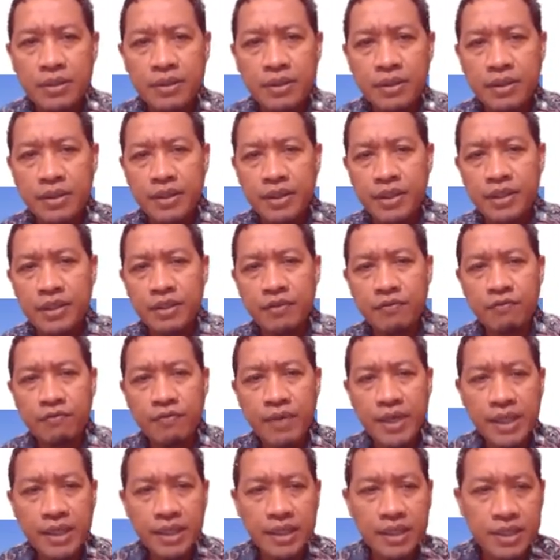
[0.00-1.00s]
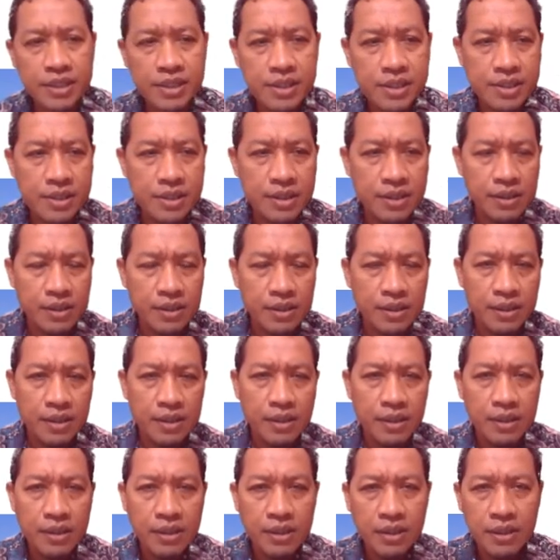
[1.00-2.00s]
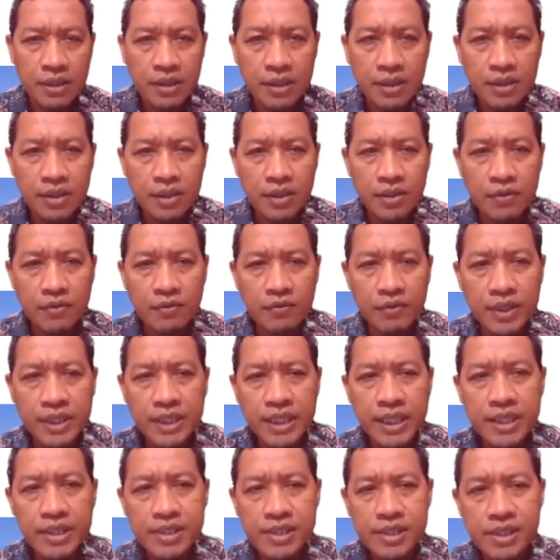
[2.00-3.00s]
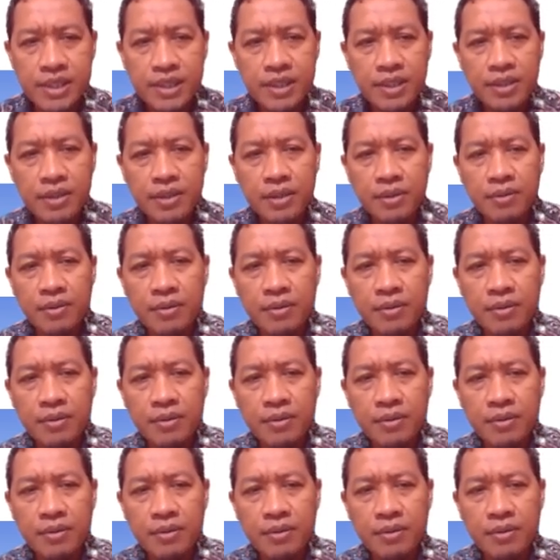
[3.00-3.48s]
In the facts, we can see